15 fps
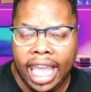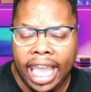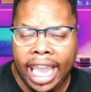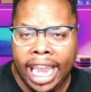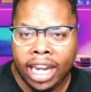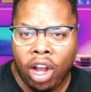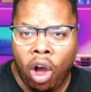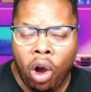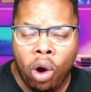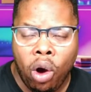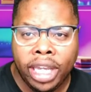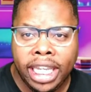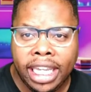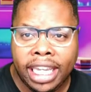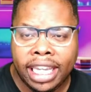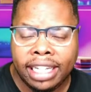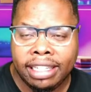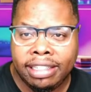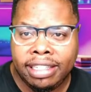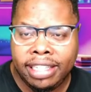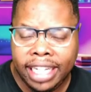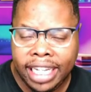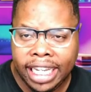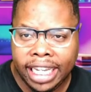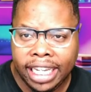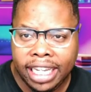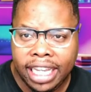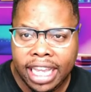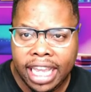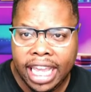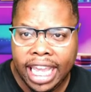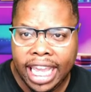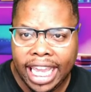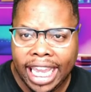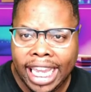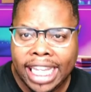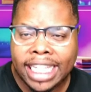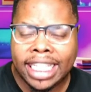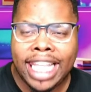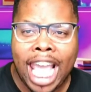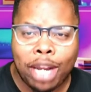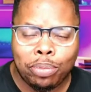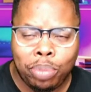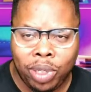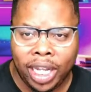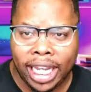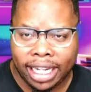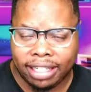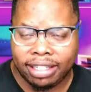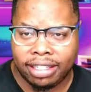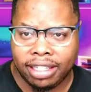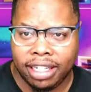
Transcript: and all he can see is that place.